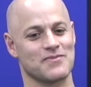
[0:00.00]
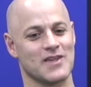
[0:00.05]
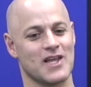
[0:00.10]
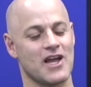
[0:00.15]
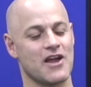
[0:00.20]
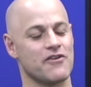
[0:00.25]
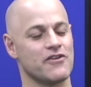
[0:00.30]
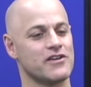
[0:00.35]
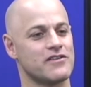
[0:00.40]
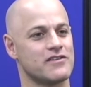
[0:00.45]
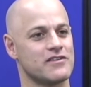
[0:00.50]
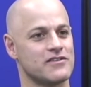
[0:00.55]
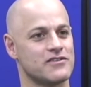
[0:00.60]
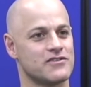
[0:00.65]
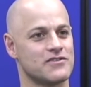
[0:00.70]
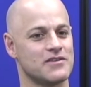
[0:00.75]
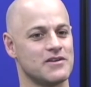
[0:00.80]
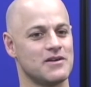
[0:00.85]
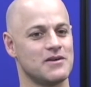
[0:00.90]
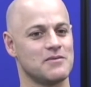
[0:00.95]

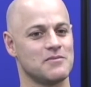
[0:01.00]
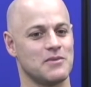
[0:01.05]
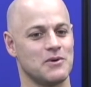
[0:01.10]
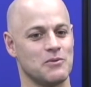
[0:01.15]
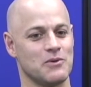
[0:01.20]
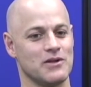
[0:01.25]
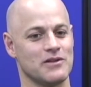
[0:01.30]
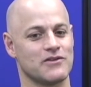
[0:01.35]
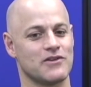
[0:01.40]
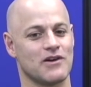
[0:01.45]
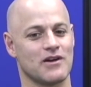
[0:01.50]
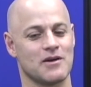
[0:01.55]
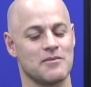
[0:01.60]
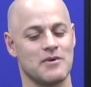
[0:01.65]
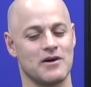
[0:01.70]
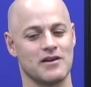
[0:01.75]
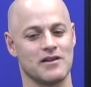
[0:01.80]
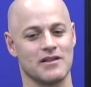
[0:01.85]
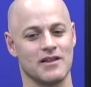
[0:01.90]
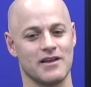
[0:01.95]
heritage. But we'll talk
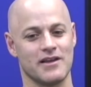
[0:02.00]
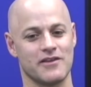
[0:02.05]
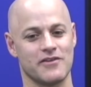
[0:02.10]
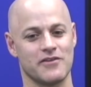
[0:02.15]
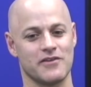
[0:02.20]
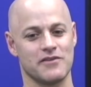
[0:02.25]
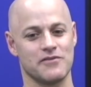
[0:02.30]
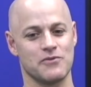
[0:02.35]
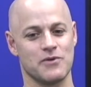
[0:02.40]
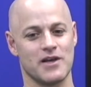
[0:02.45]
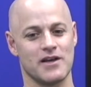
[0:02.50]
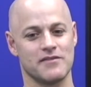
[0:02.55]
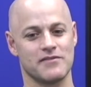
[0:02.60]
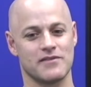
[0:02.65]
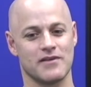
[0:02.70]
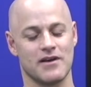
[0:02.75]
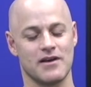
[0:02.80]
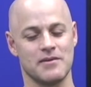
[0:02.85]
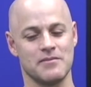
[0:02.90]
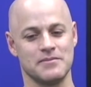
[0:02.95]
about it later if we have
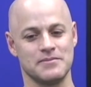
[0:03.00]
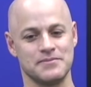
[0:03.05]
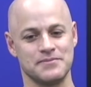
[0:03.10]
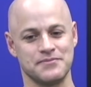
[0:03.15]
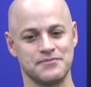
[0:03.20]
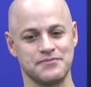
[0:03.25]
time.